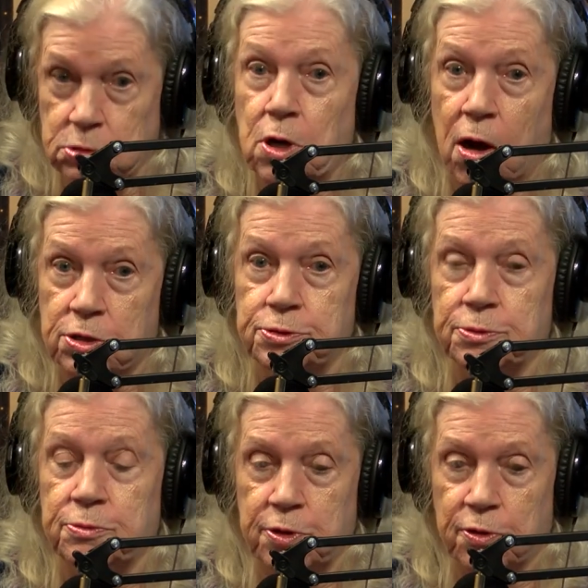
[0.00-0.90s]
talk
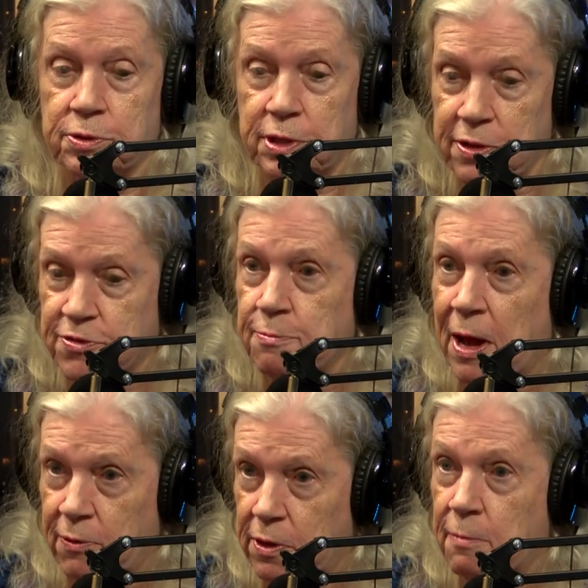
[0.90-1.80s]
to your kids
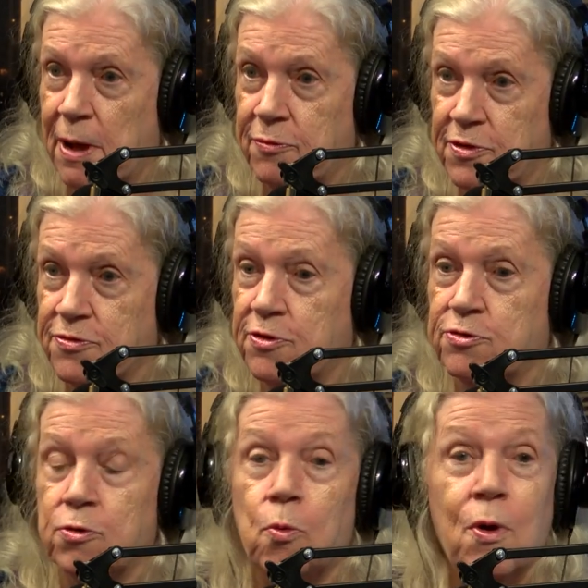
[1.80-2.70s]
about about this
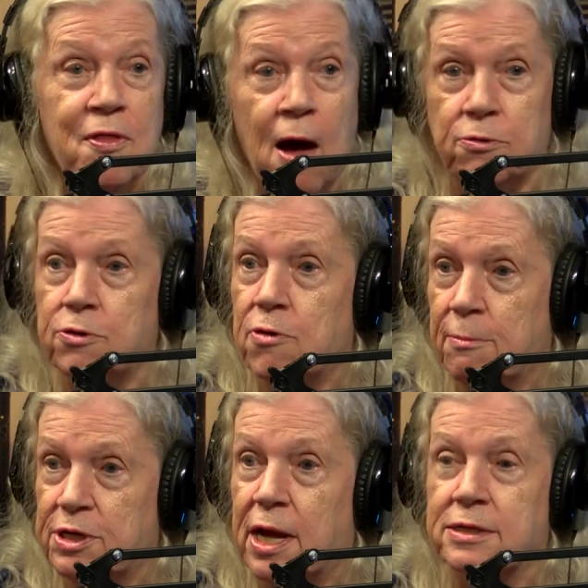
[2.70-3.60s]
issue without
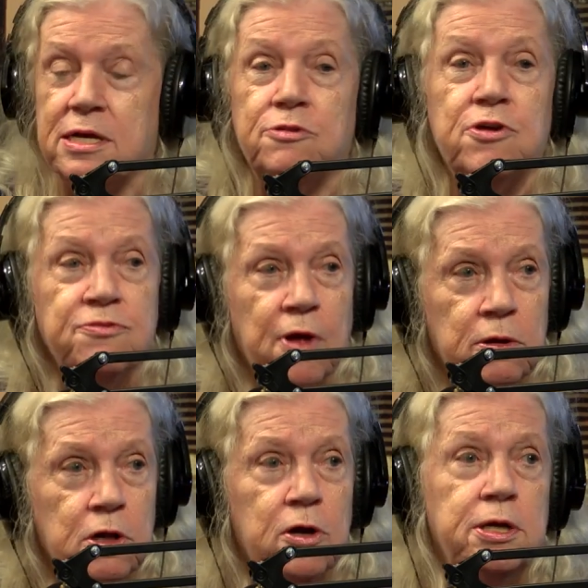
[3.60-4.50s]
traumatizing, just
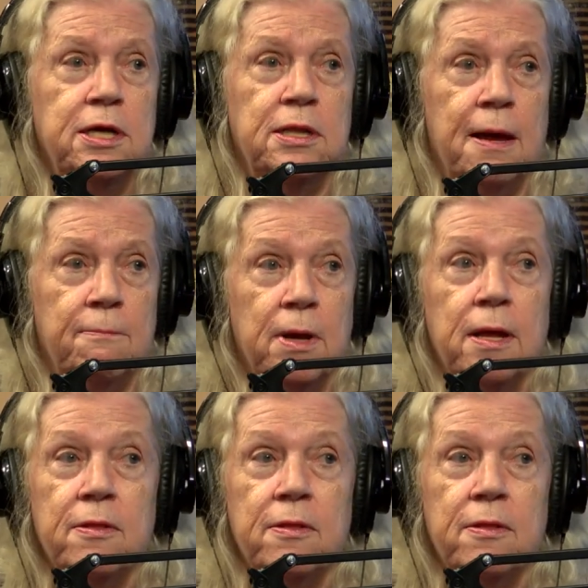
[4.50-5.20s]
alerting them